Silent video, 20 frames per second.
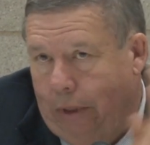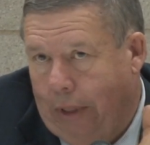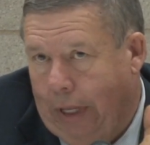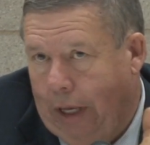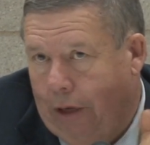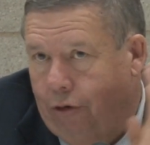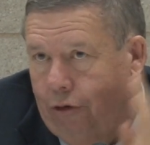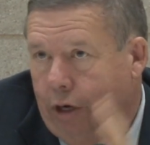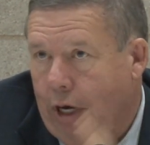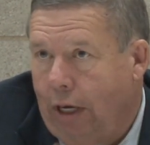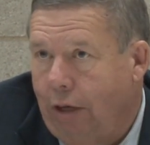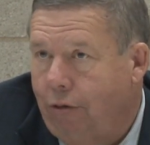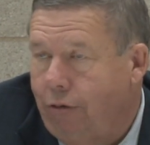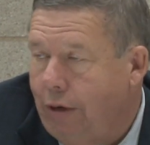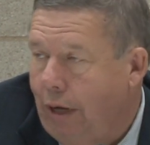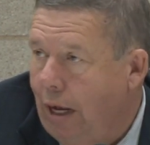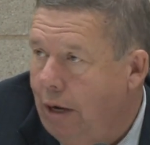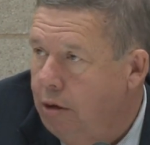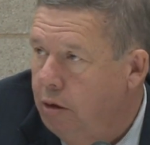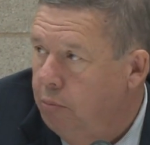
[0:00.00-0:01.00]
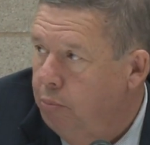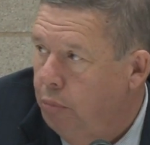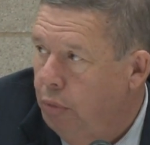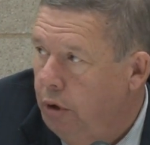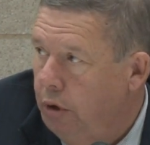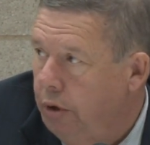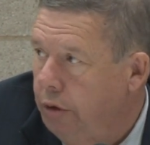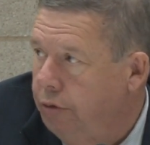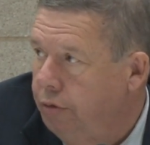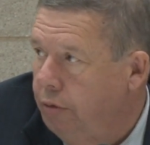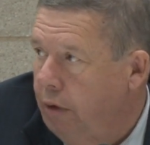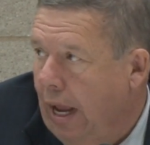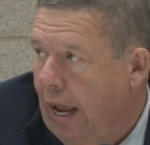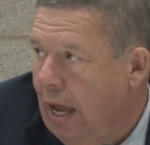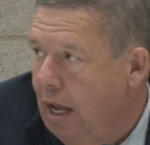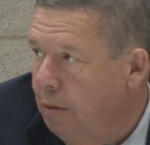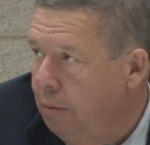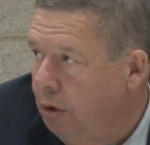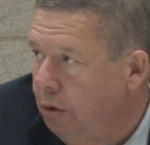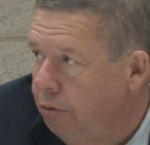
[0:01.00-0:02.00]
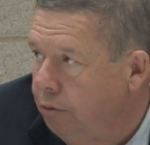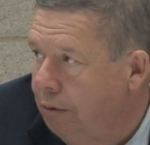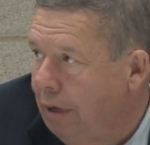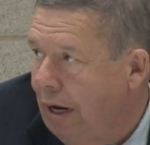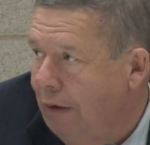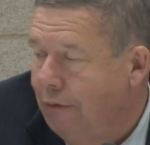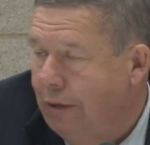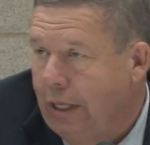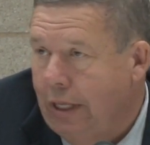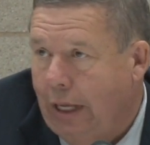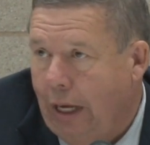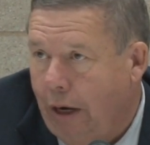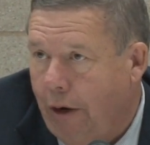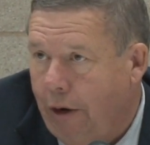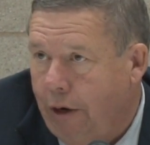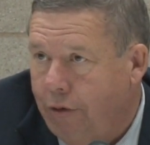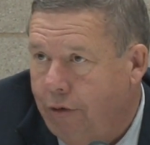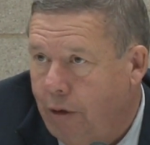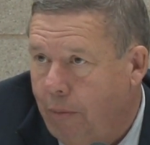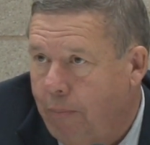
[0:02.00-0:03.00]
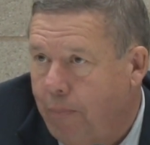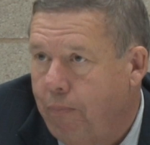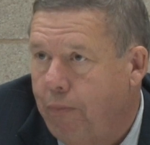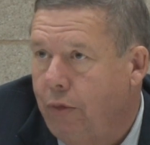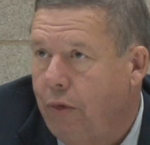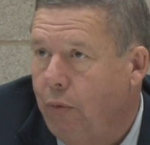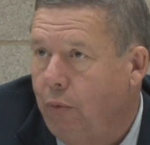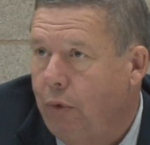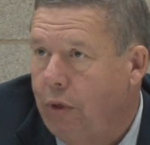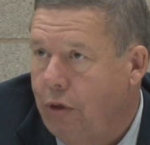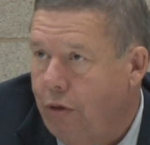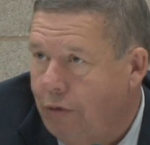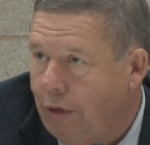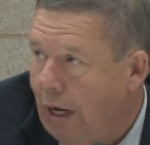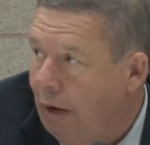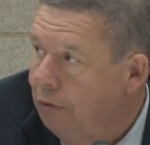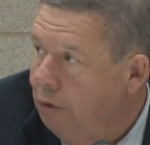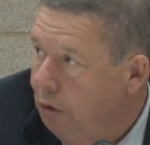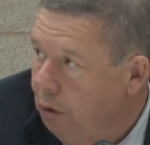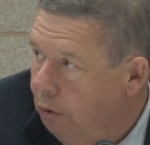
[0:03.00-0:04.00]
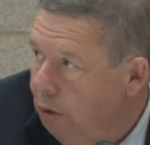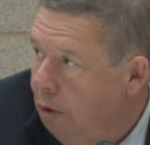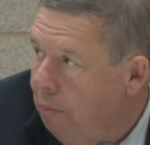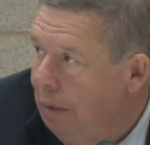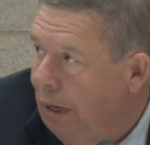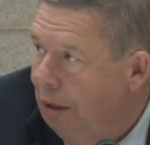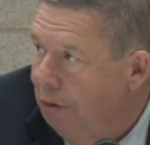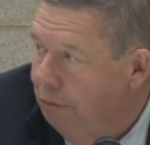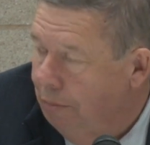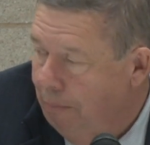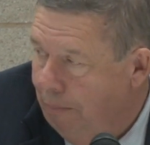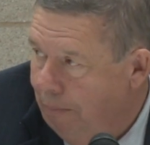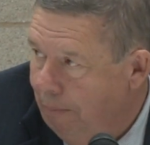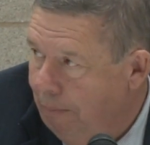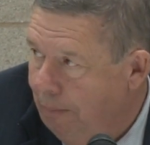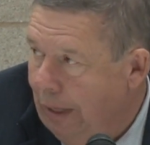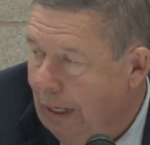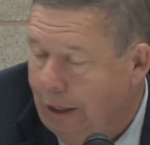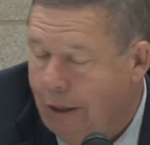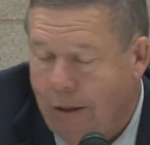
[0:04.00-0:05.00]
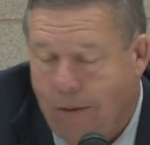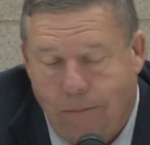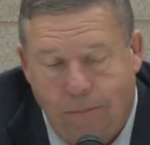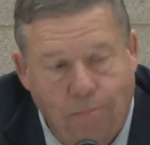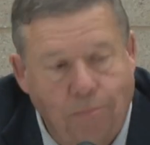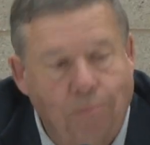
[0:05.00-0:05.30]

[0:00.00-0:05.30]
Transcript: As Shane said, birds, animals, everything carries them. We just have to do our best. Thank you.